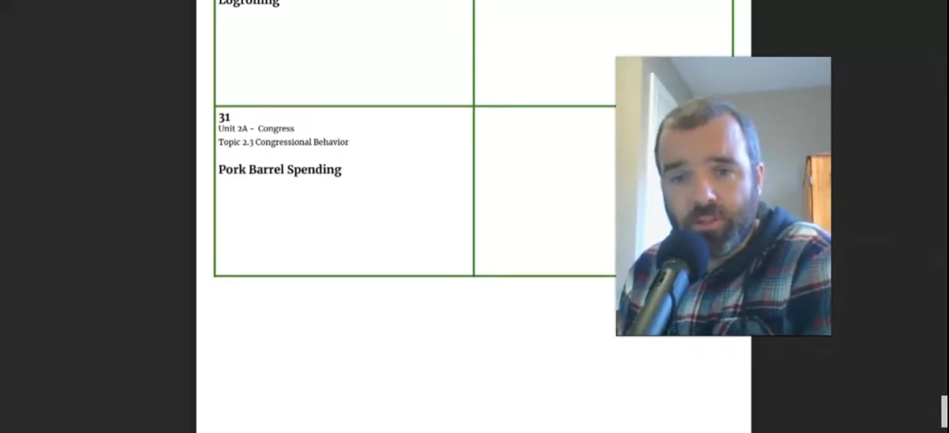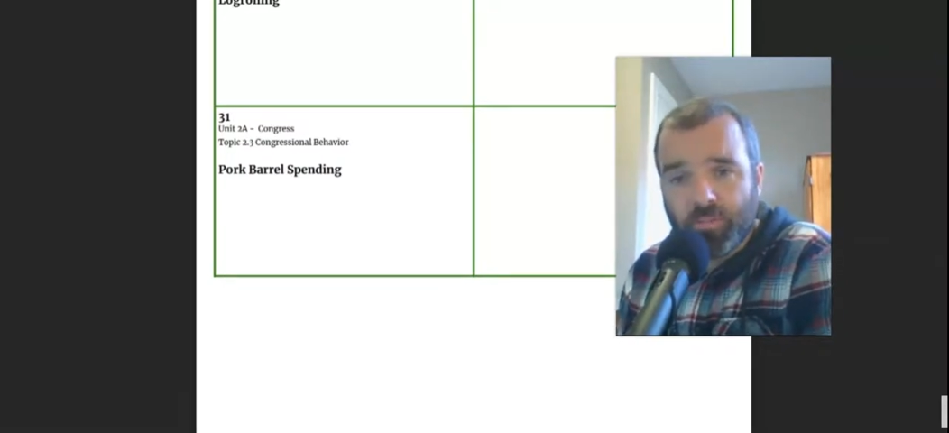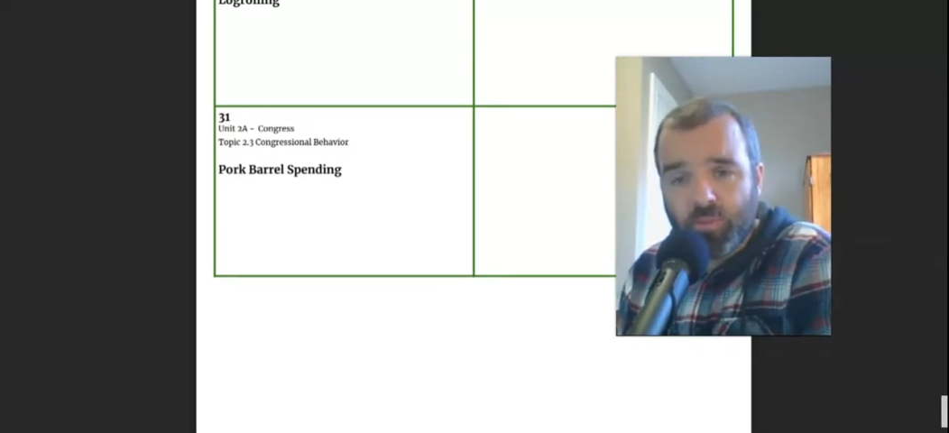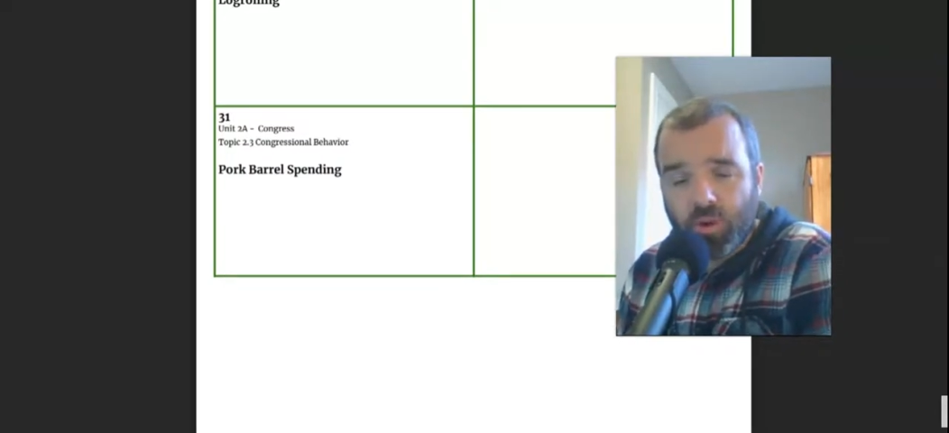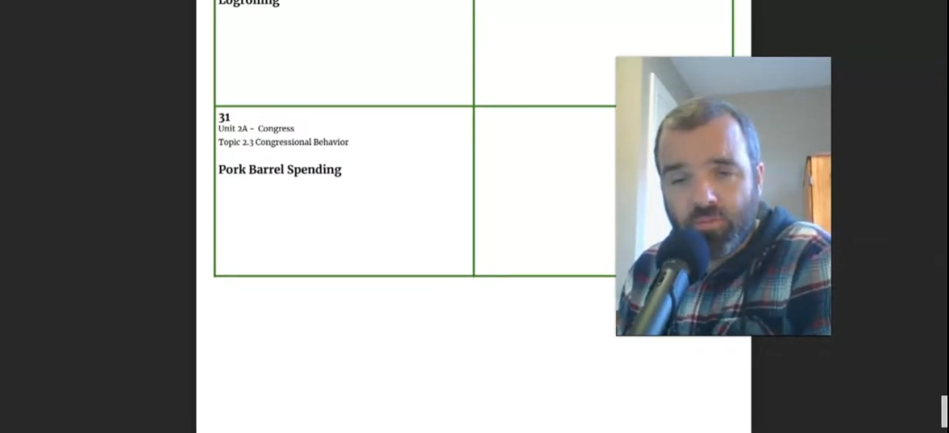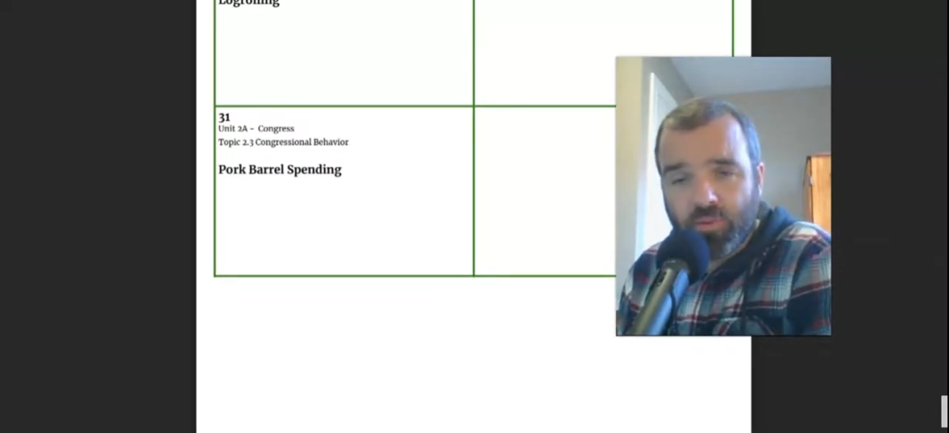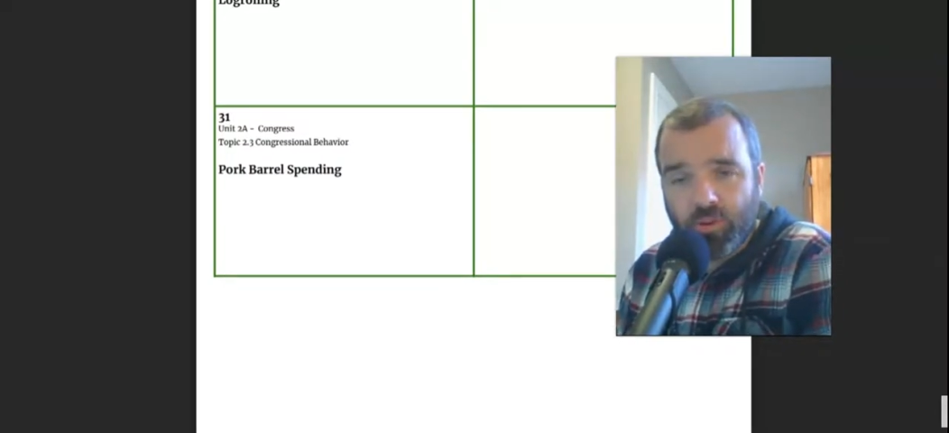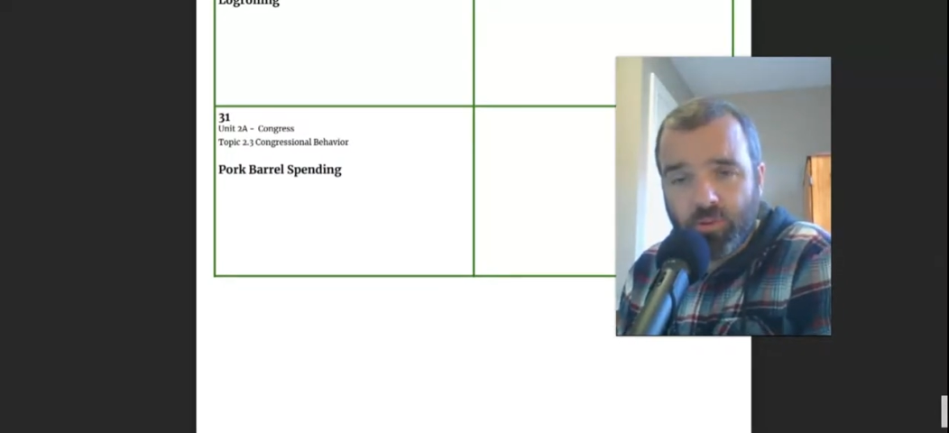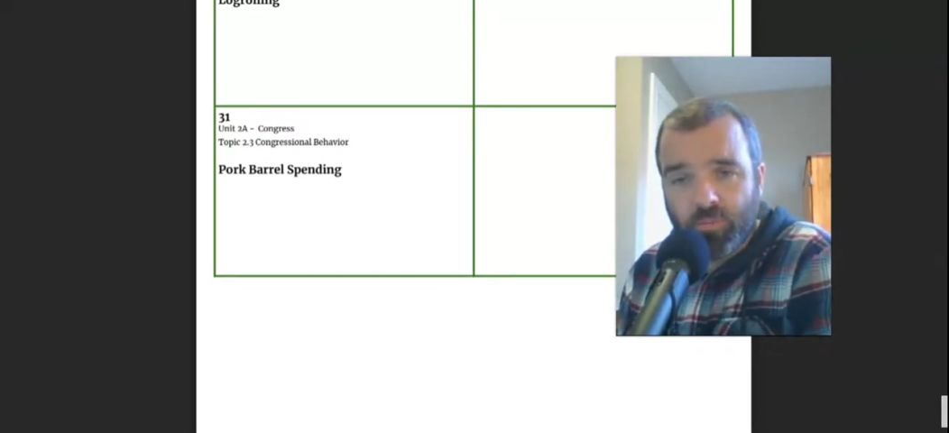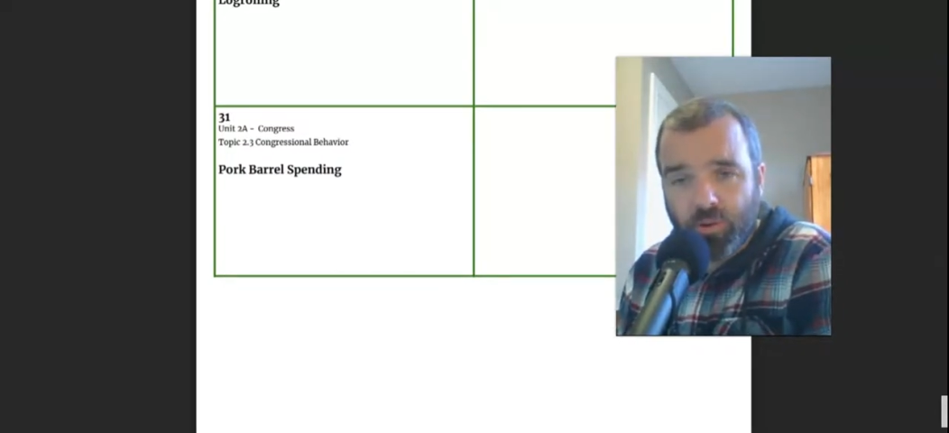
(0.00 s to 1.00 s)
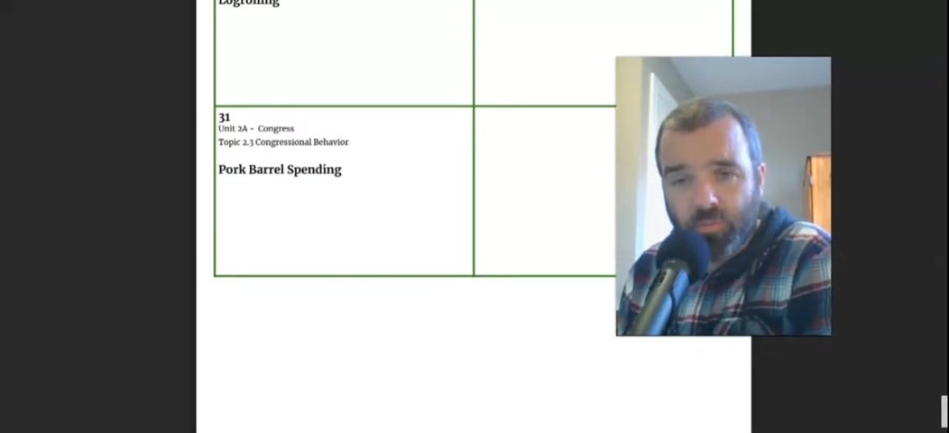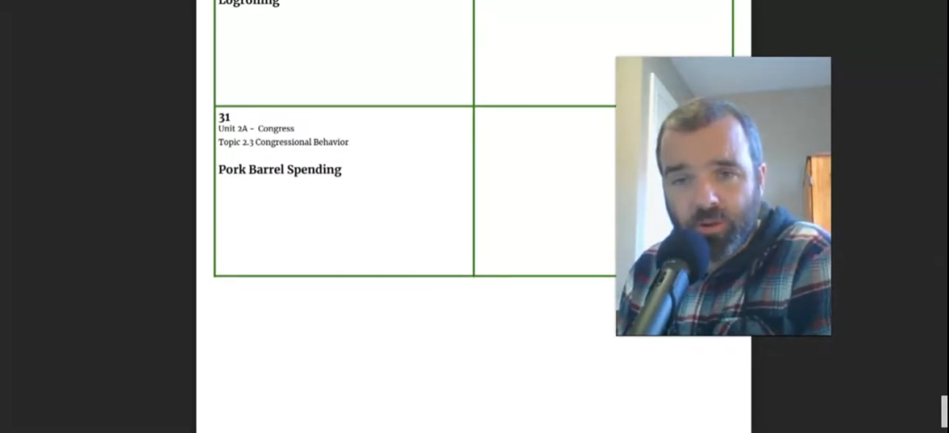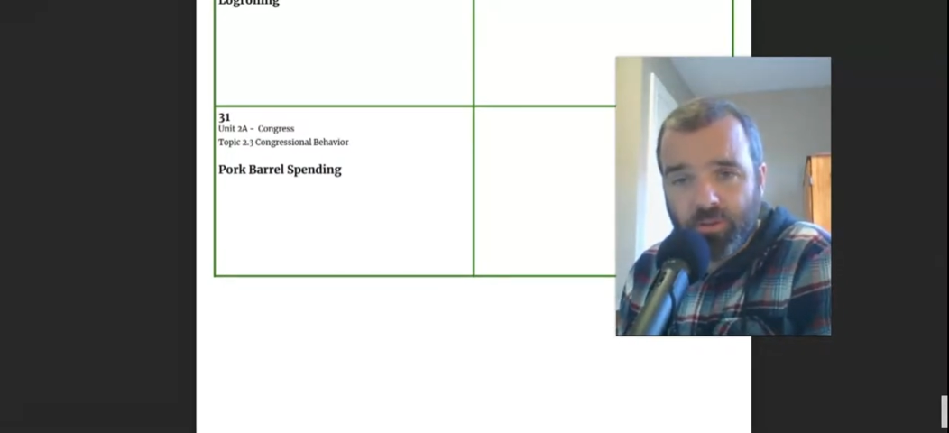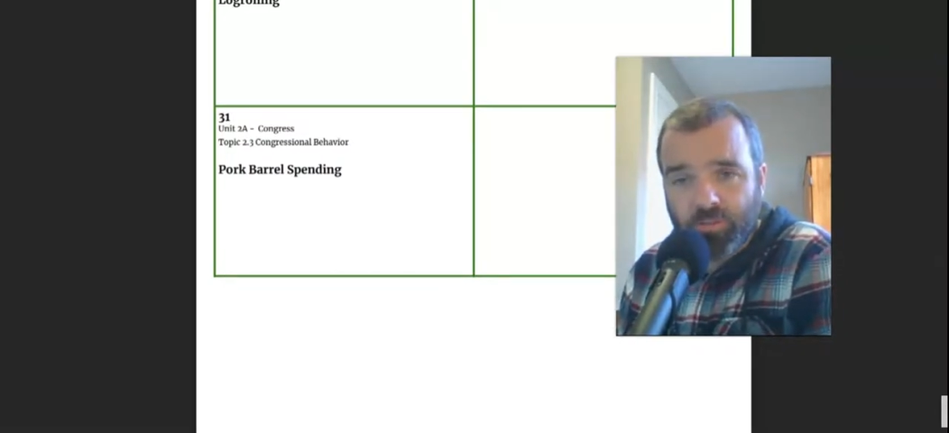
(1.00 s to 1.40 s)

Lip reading: that pork barrel